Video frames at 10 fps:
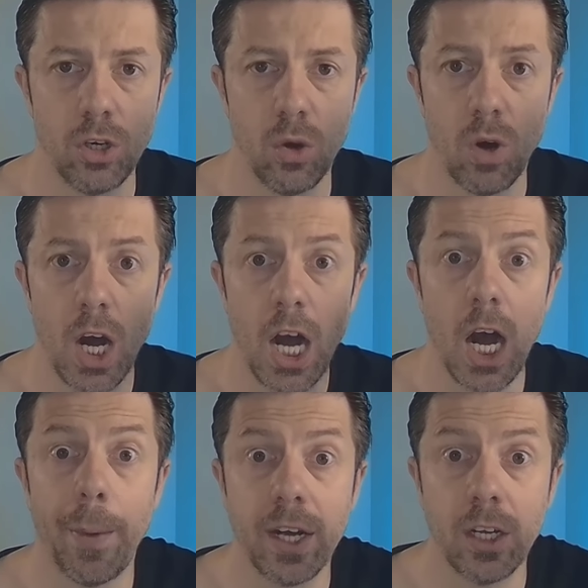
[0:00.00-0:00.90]
know,
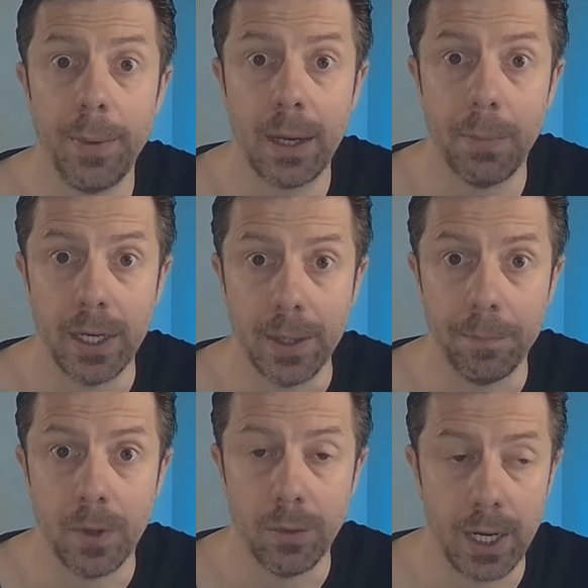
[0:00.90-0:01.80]
how am I going to make money,
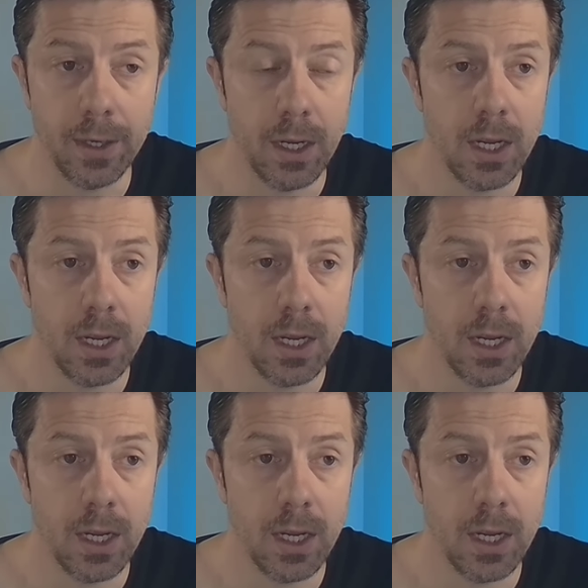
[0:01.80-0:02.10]
right?